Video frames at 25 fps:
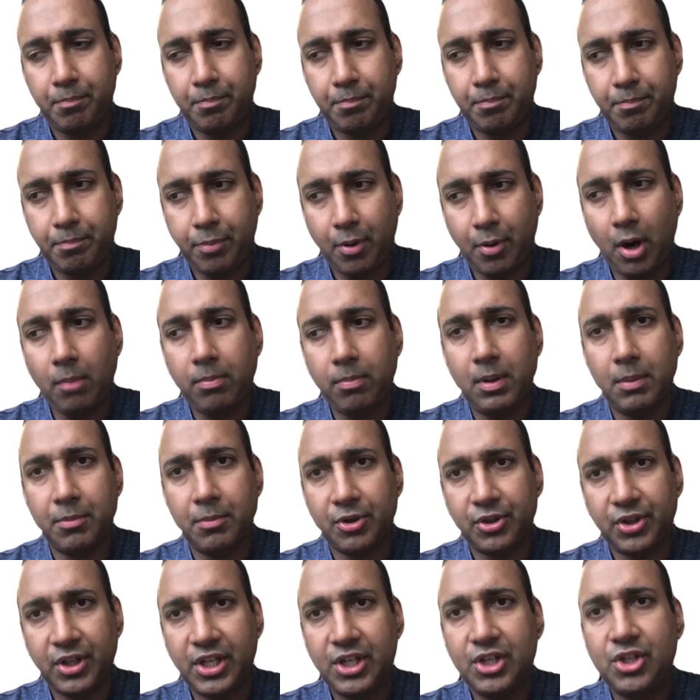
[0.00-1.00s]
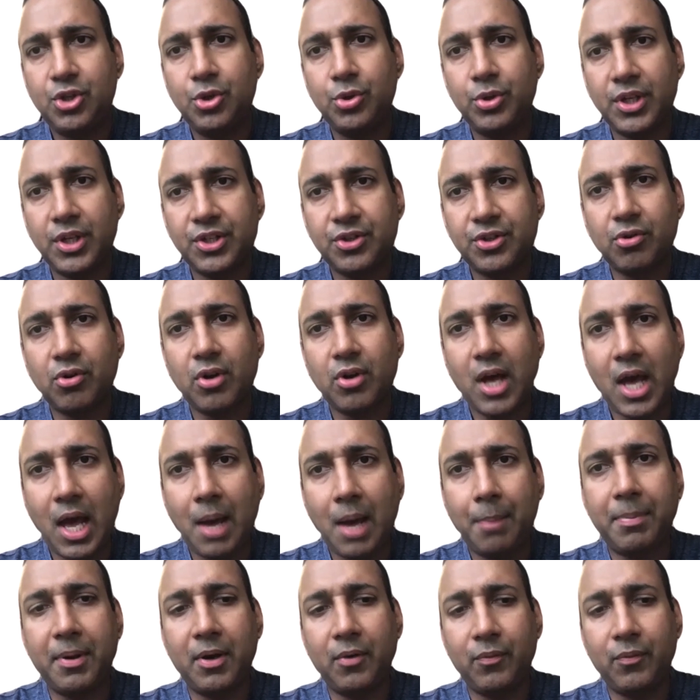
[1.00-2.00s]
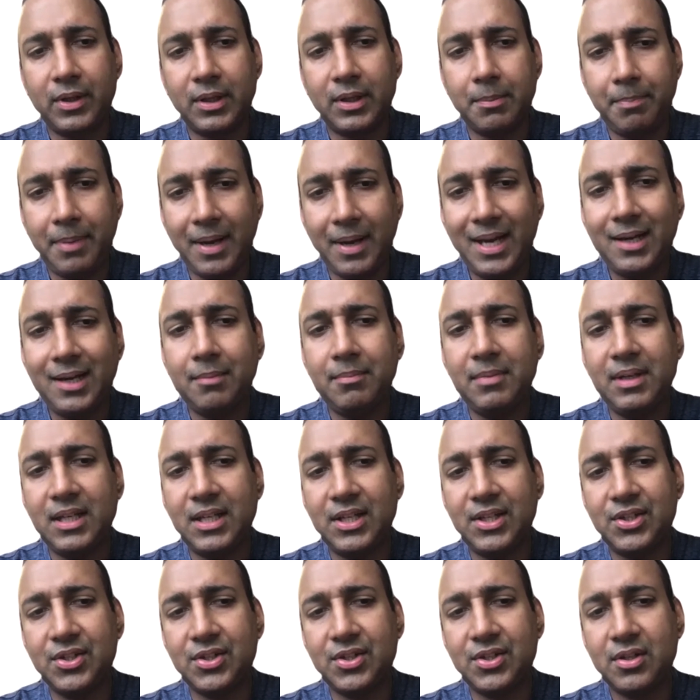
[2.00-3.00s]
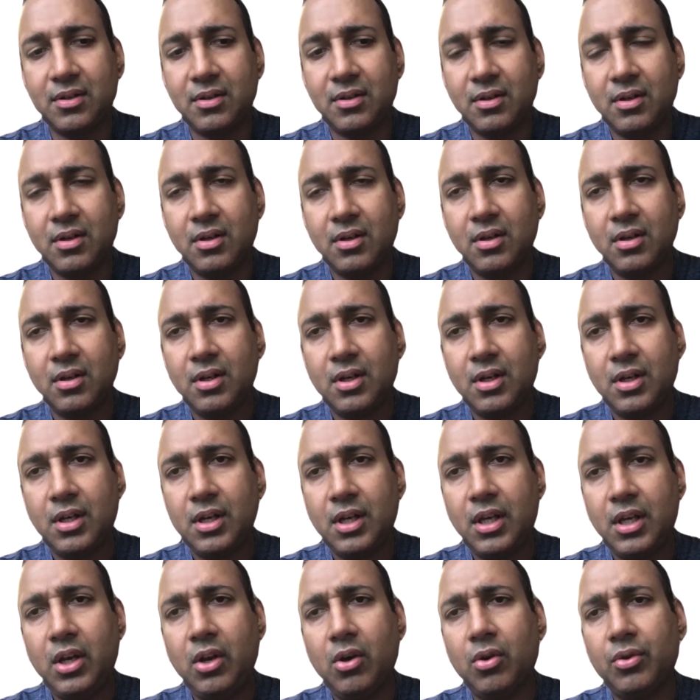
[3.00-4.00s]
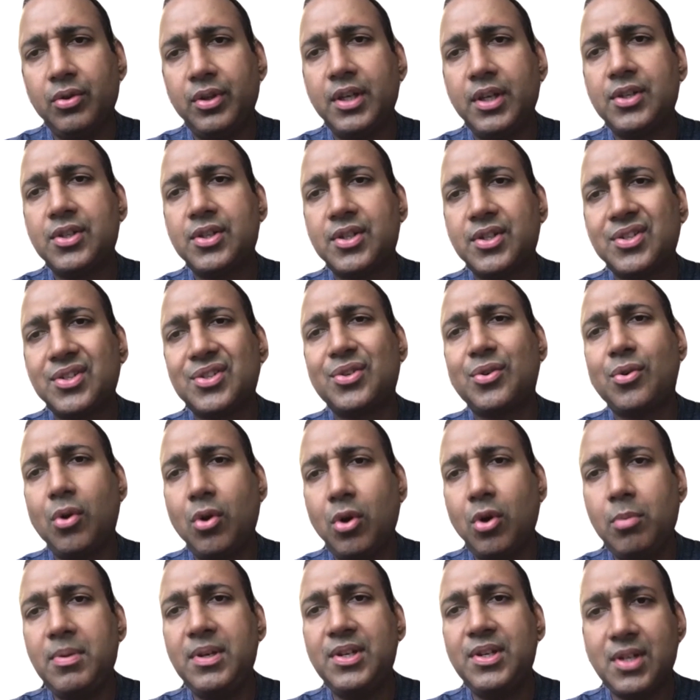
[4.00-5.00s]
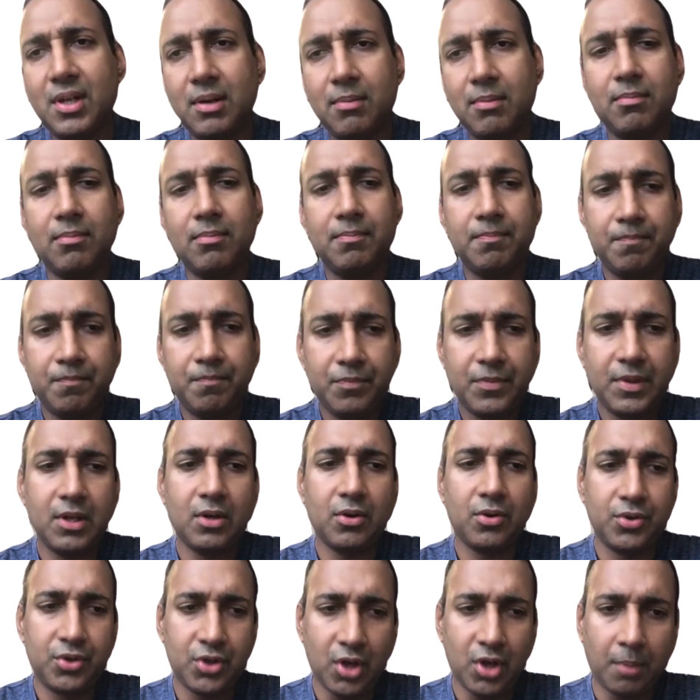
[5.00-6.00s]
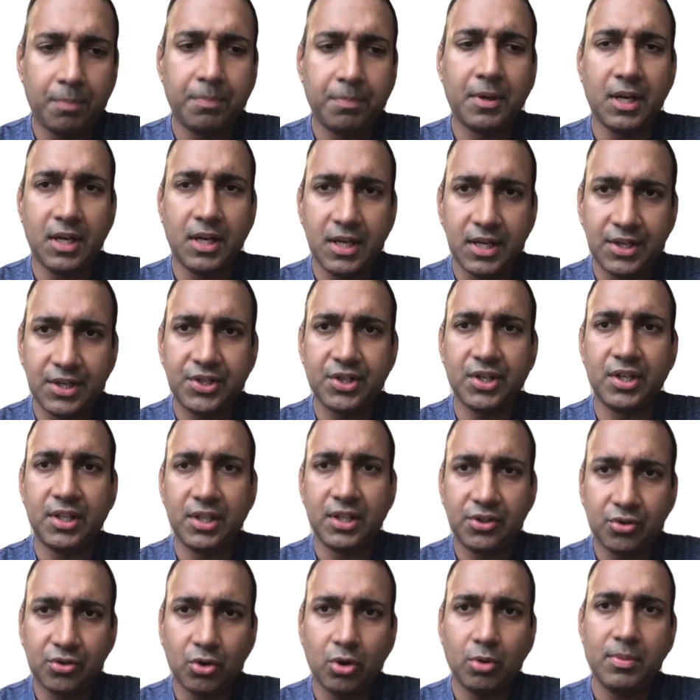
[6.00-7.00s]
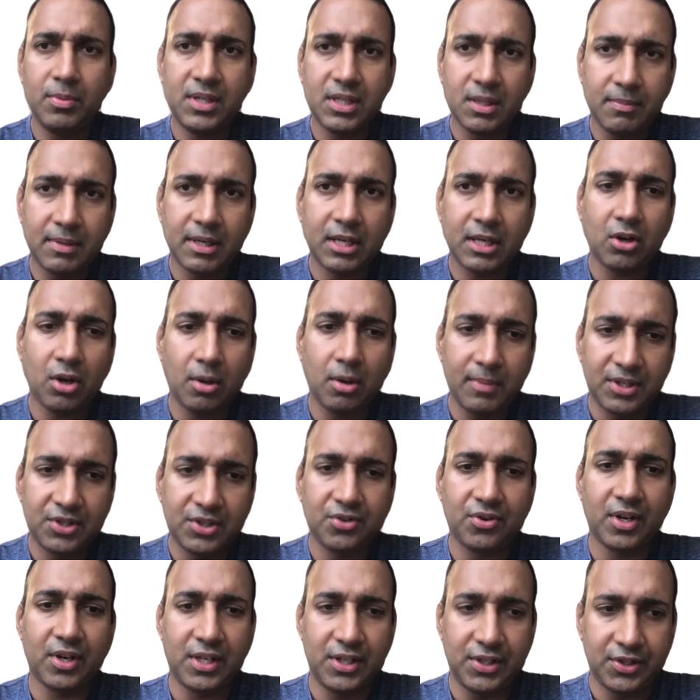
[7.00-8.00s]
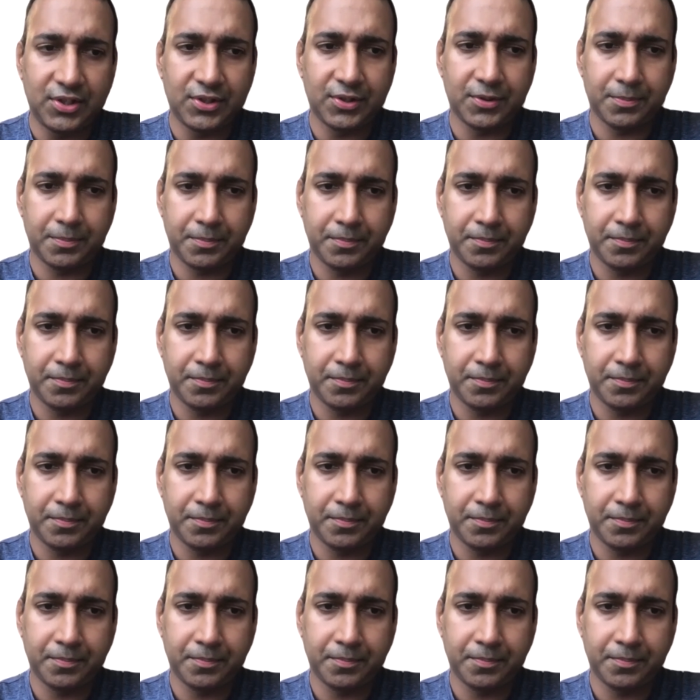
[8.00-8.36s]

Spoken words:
problem or the issue that's going to happen with the pandemic is, you know, there's going to be some, you know, job cuts, and there's going to be some economic strains.